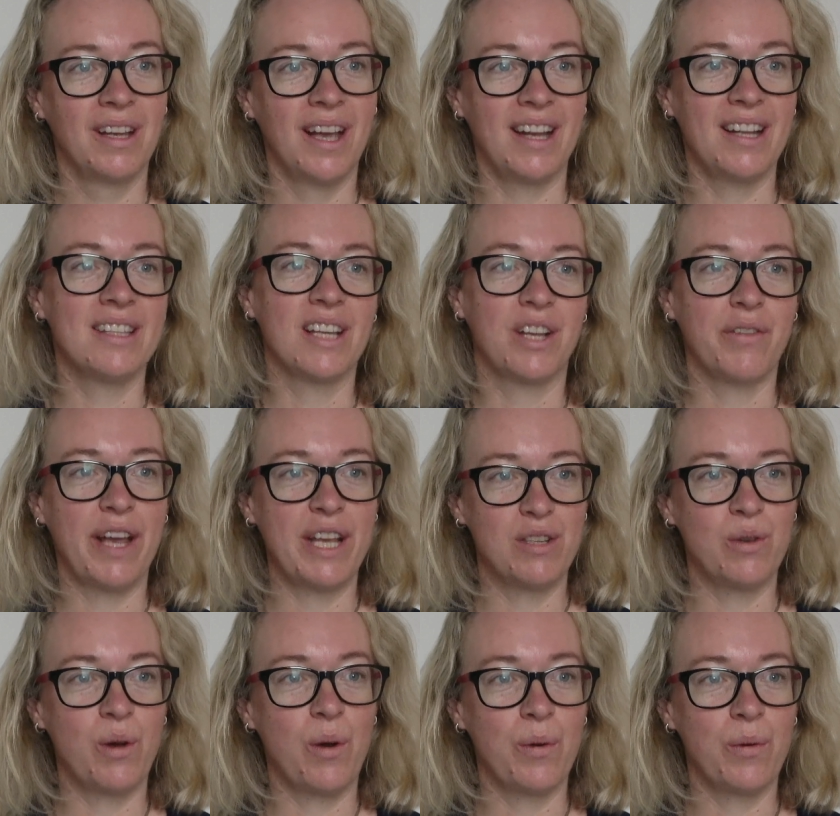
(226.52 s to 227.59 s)
And it's a gray
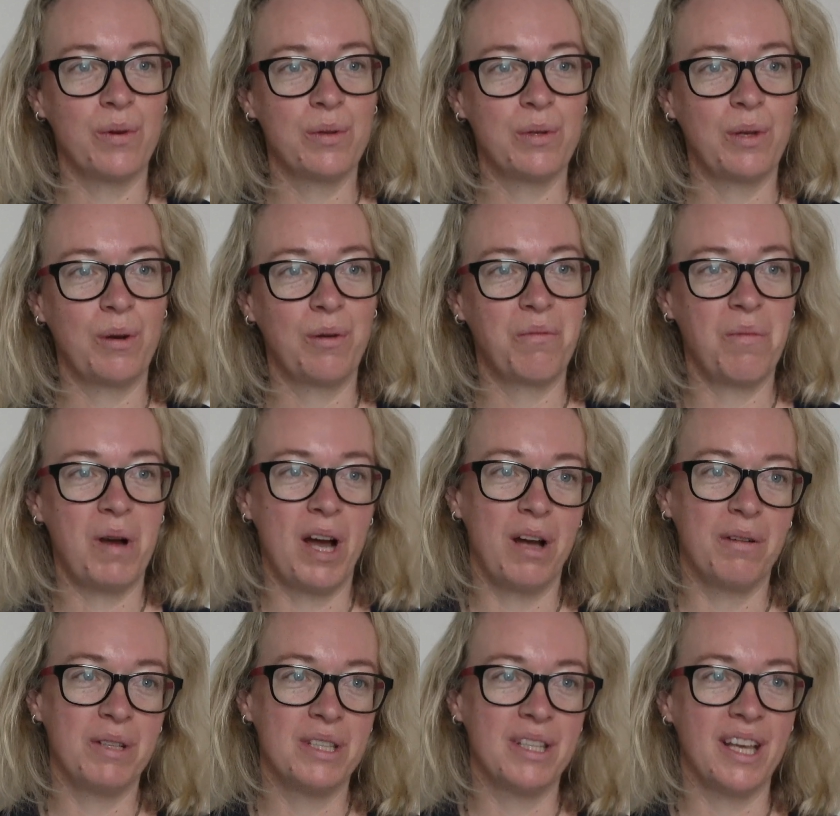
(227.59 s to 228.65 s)
zone. So
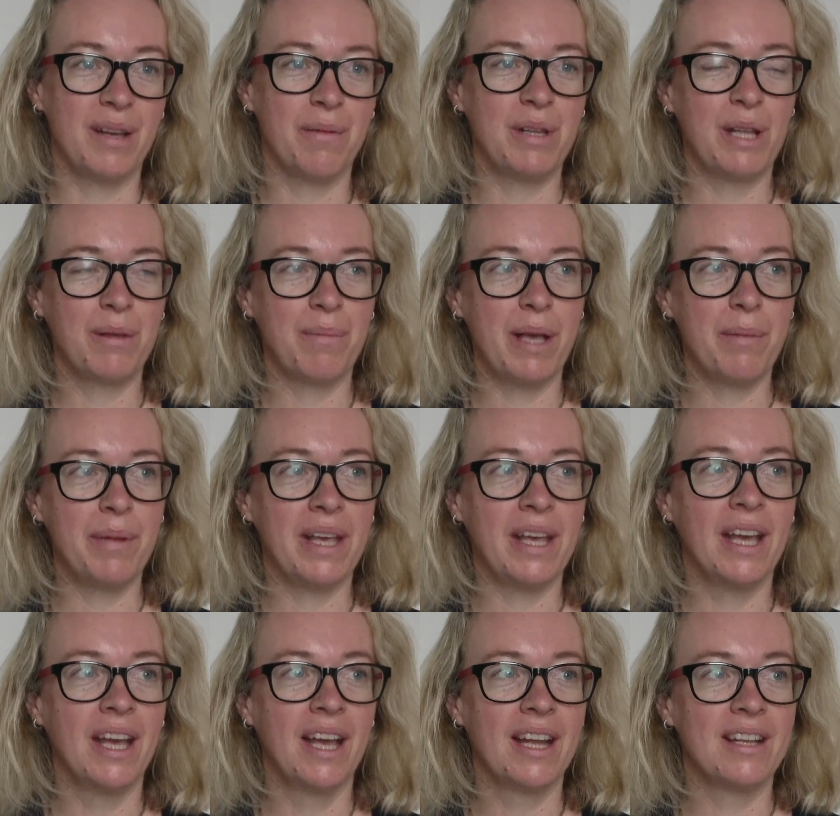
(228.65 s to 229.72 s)
I would say that maybe